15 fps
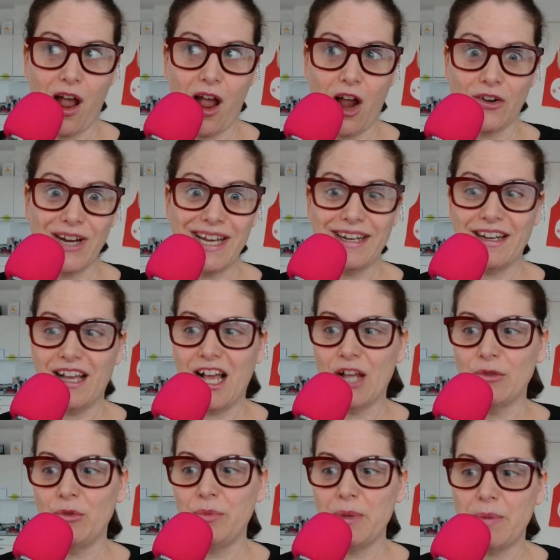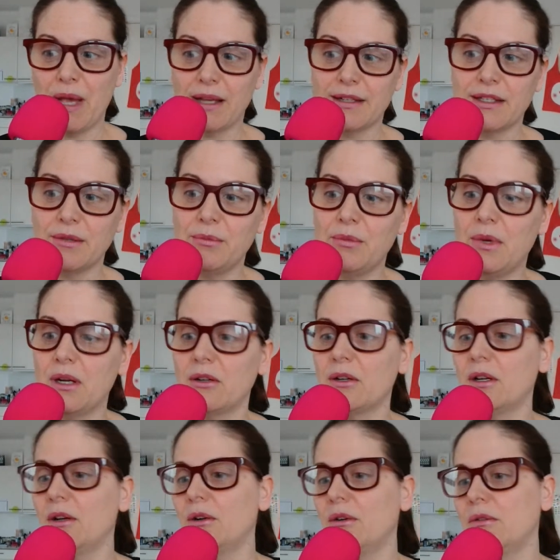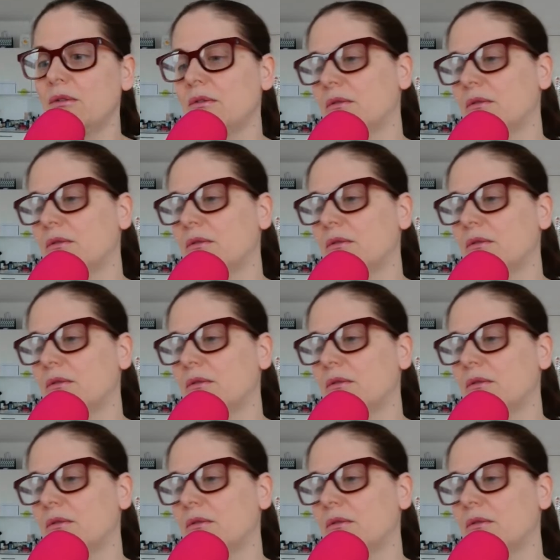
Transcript: All right. I will be back tomorrow